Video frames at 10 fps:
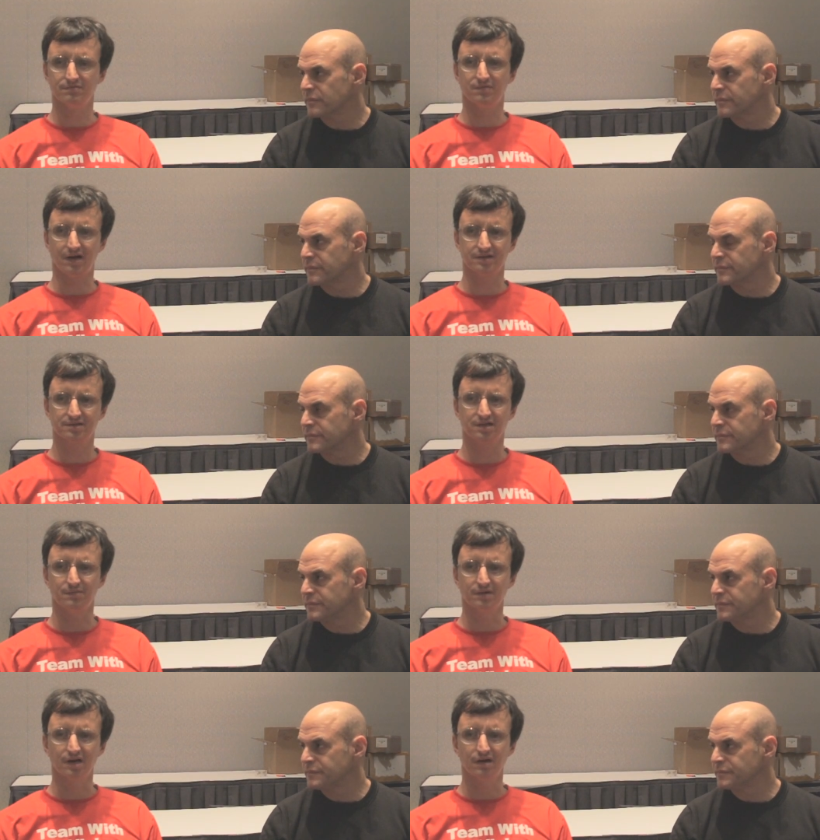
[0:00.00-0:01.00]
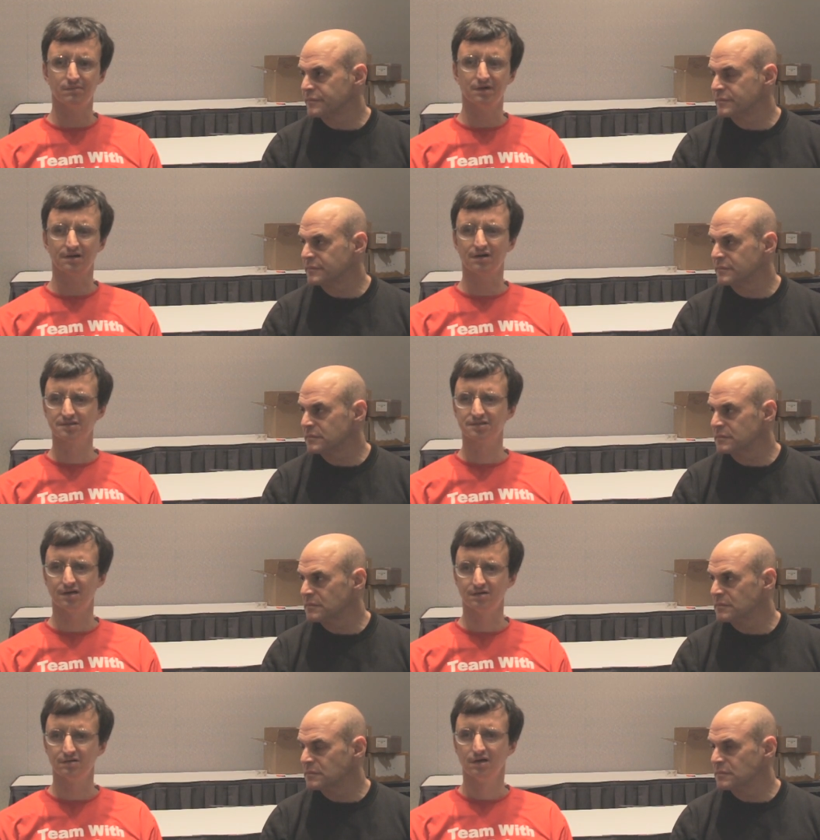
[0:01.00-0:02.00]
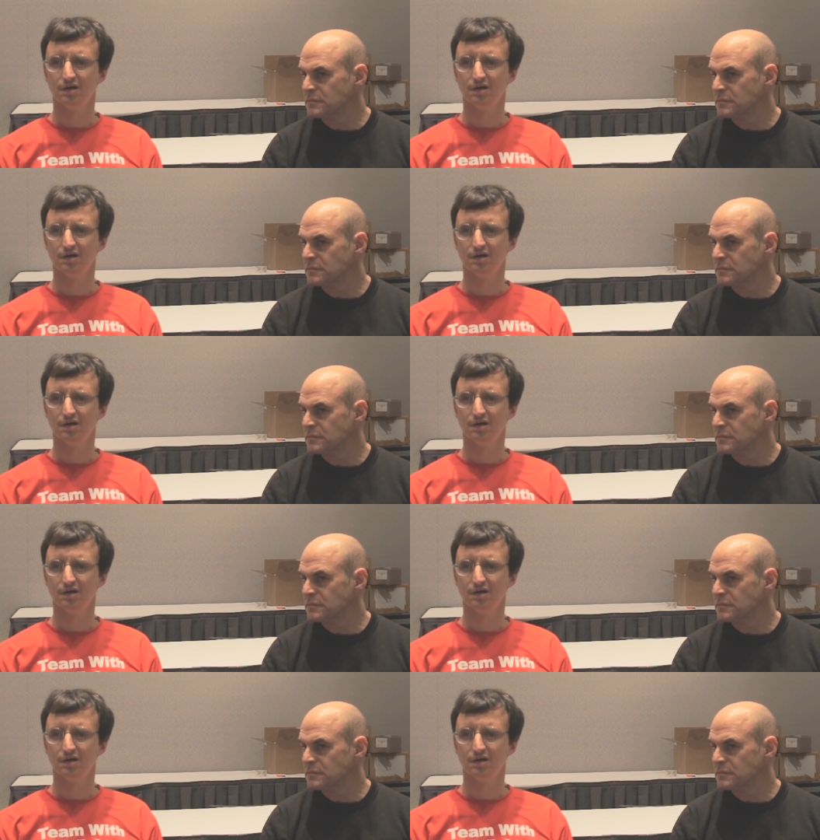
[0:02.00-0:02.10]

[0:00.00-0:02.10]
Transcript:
Speaker 1: that's coming up, and also